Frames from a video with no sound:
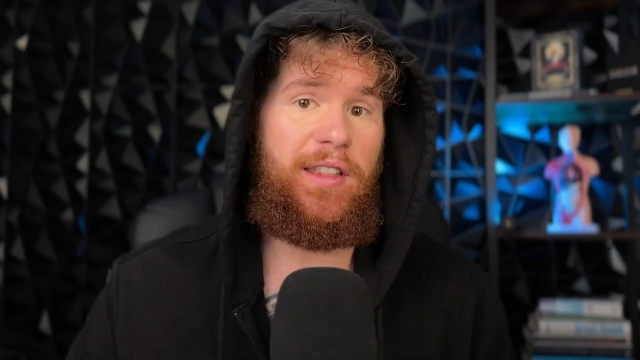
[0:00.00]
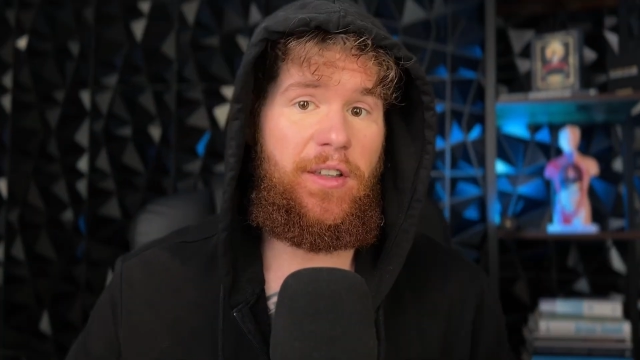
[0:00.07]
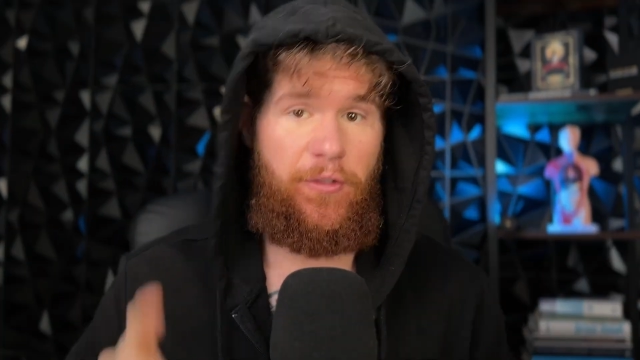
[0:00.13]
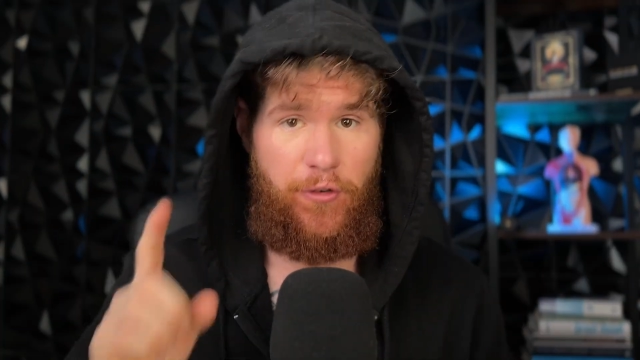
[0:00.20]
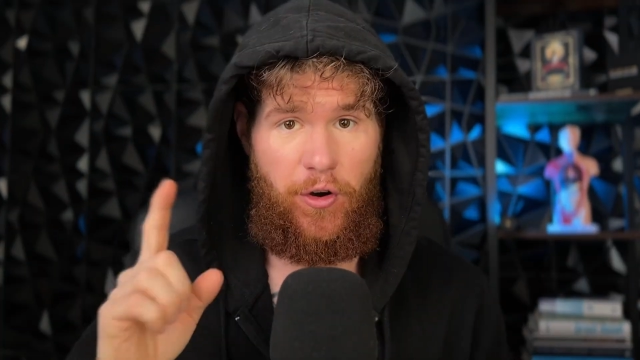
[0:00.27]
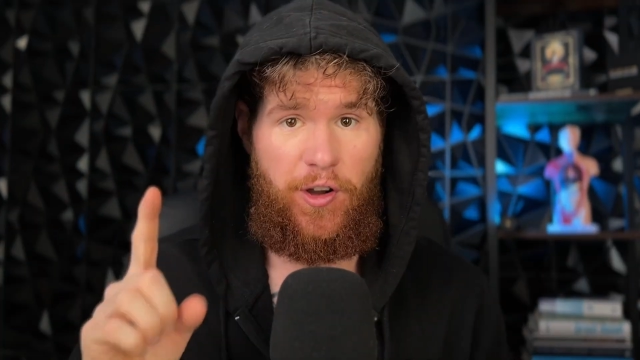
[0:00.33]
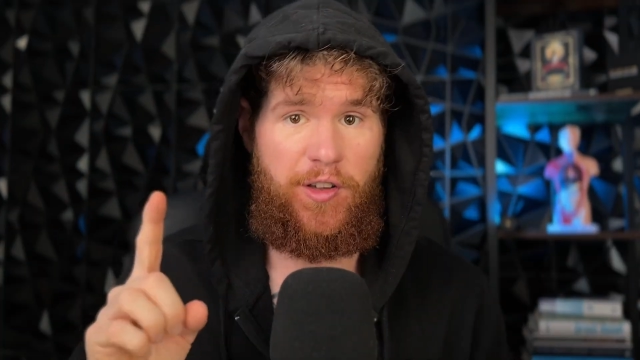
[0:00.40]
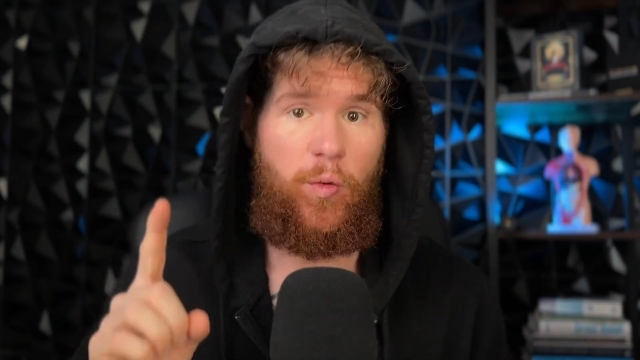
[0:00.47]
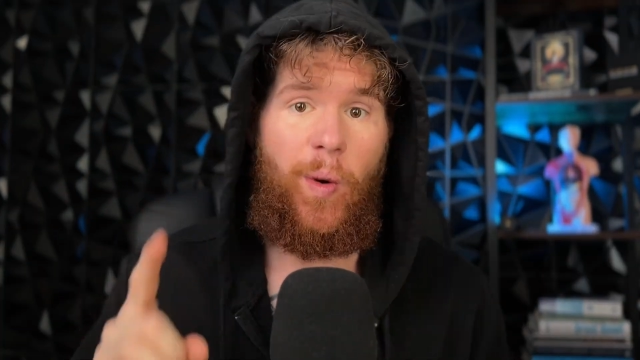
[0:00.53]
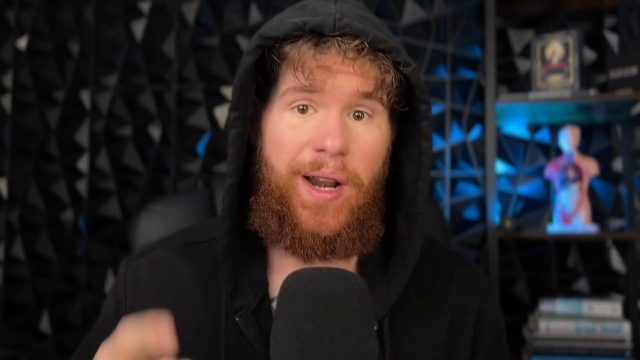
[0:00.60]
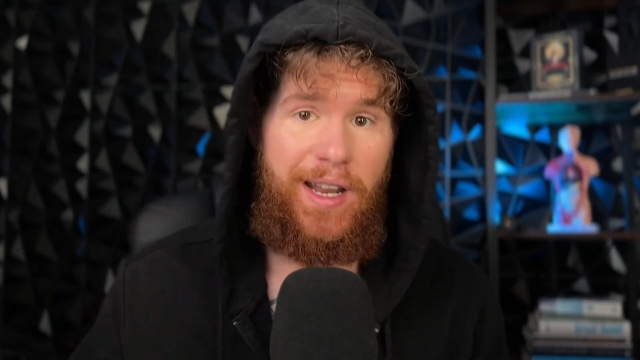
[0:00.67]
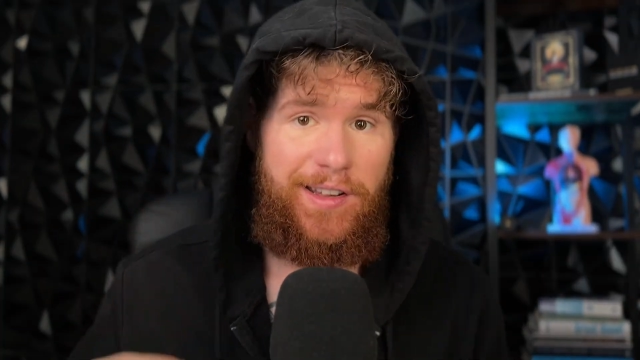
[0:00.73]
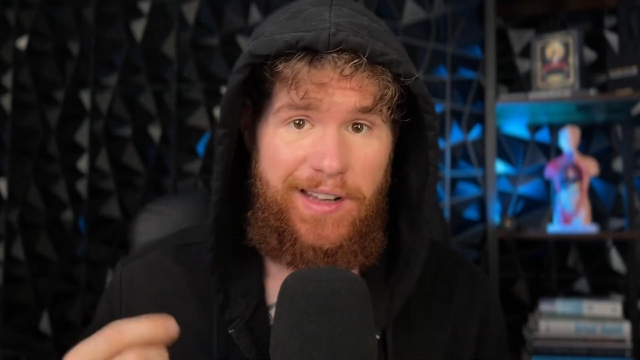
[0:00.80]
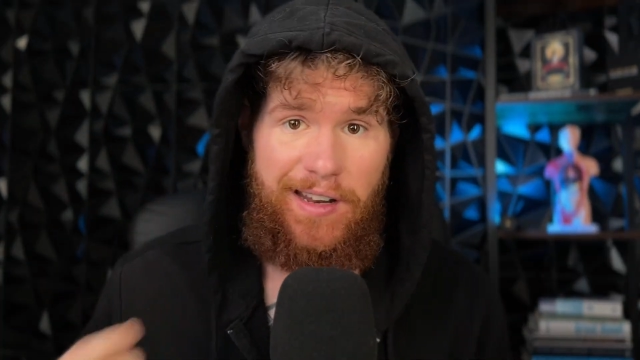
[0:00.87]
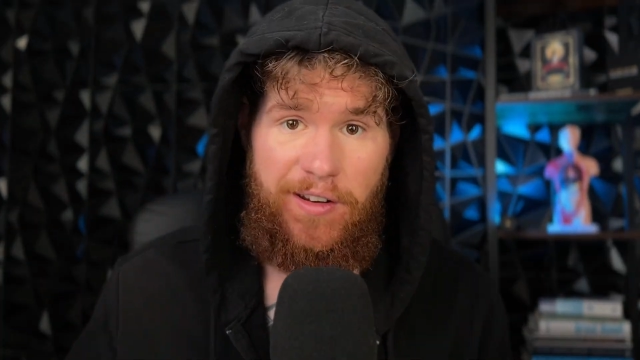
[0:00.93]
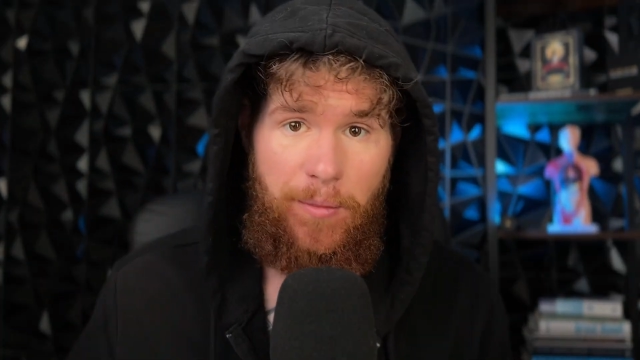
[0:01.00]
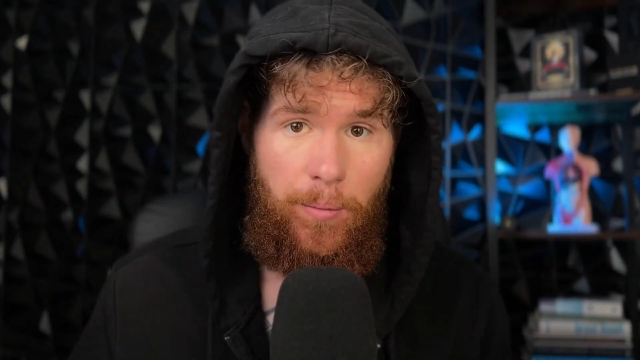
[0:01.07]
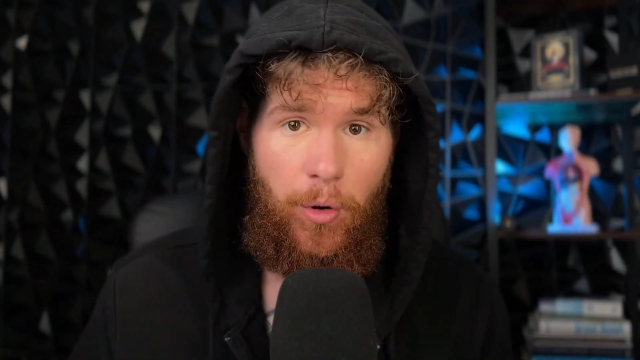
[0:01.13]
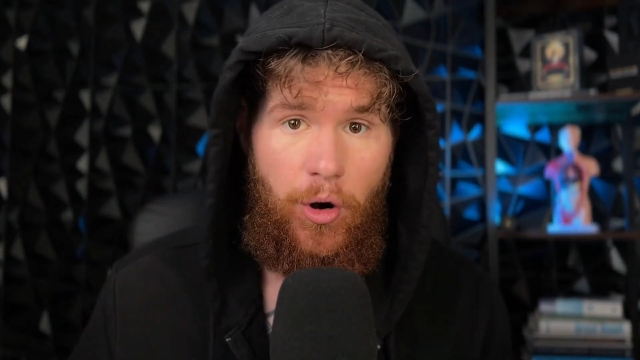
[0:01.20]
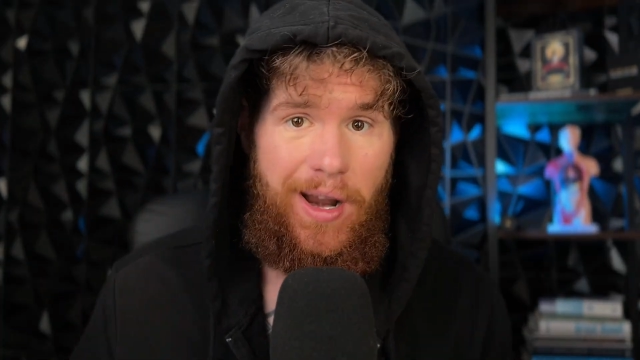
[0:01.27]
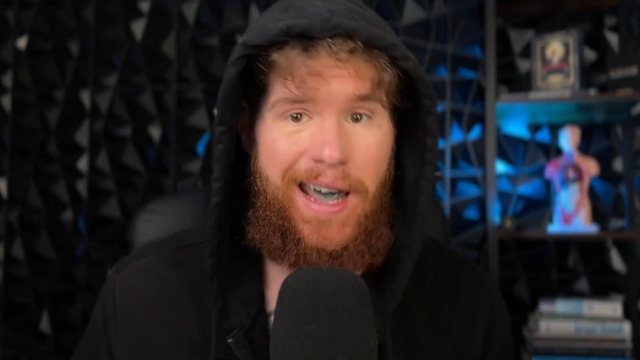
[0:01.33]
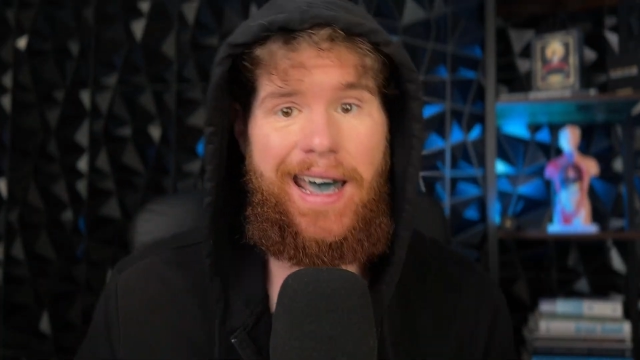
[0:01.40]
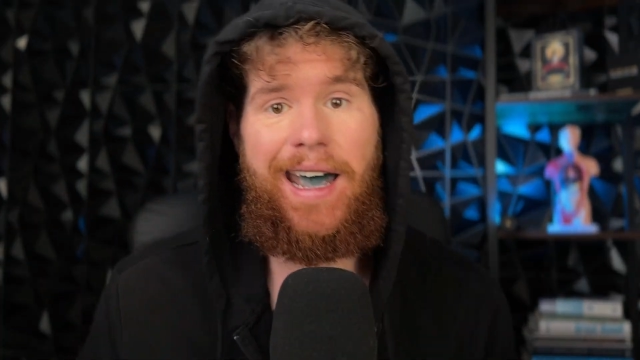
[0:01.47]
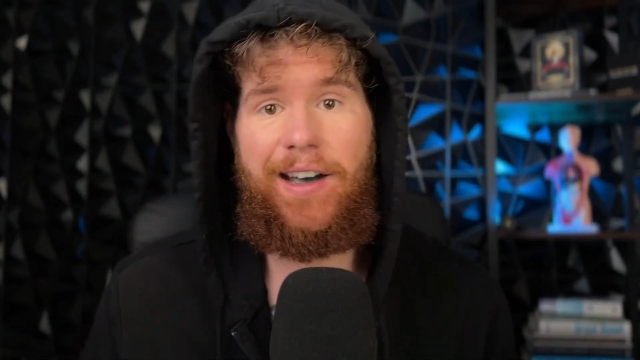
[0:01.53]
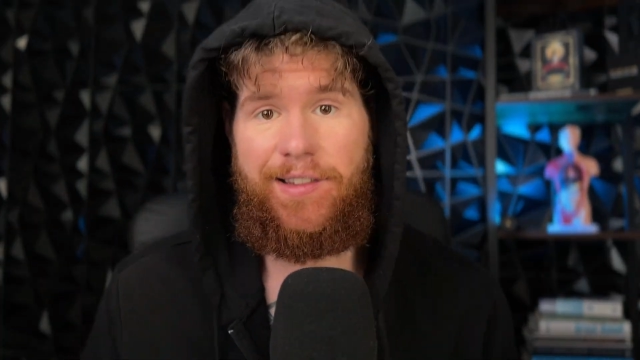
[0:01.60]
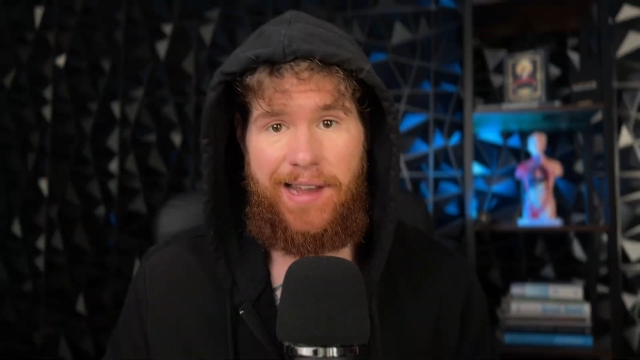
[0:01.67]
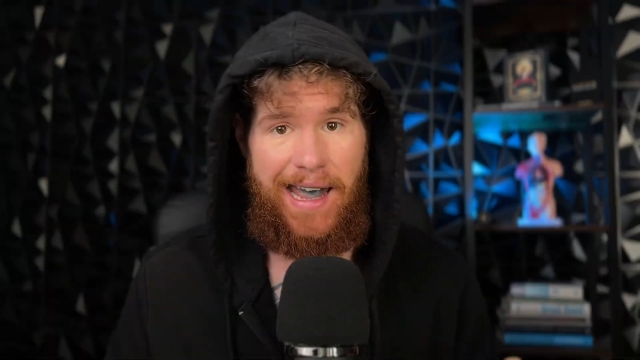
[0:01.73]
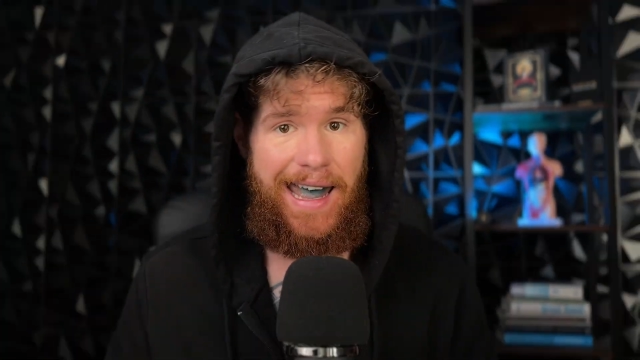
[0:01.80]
The first one is eating more eggs.